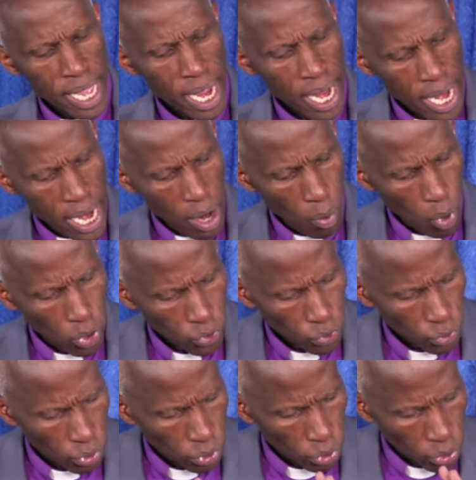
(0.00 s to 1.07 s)
their hair
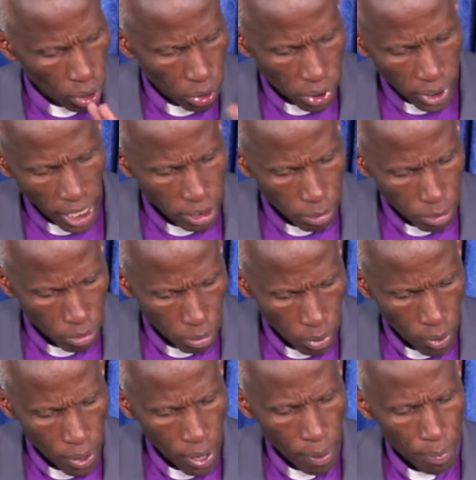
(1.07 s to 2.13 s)
was not touched.
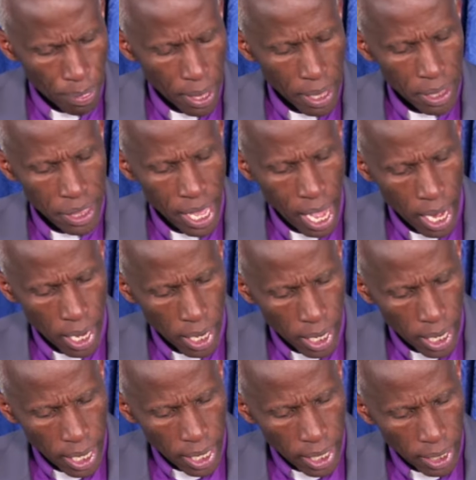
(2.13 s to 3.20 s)

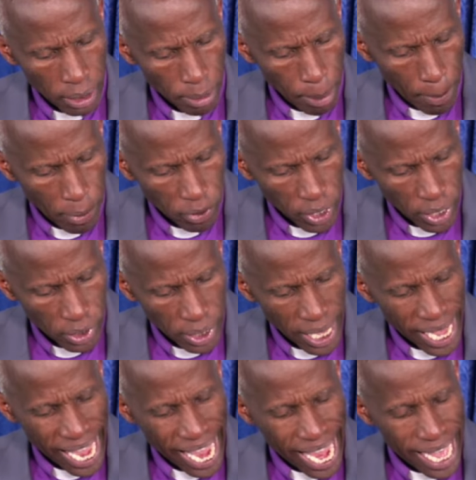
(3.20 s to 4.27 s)
The Bible
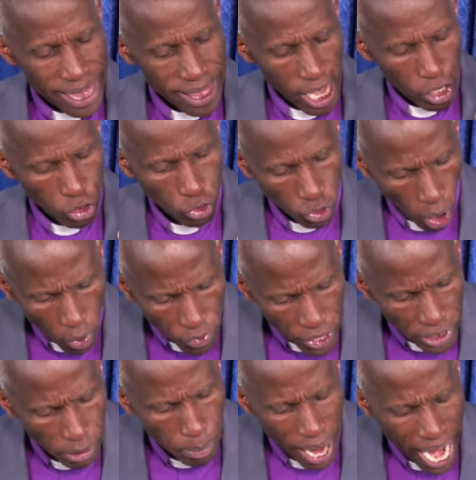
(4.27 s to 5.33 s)
says, and they saw
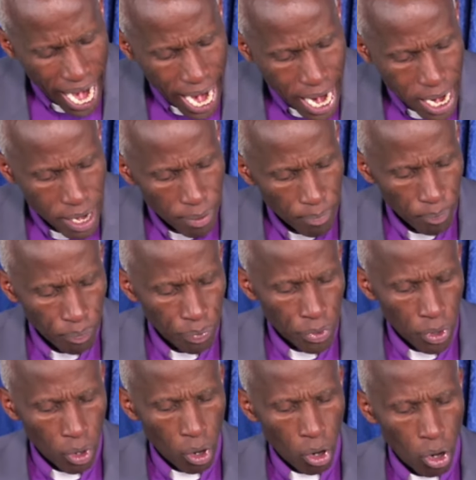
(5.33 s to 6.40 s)
this man
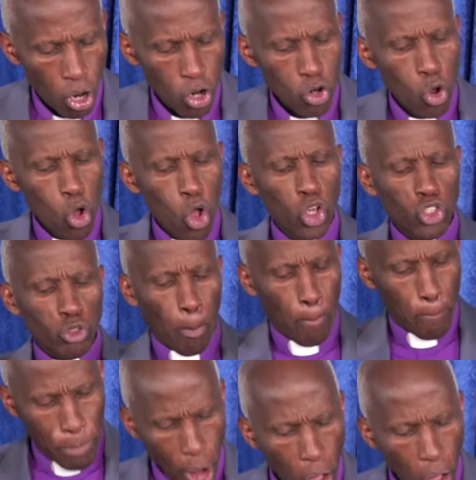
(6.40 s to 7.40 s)
on whose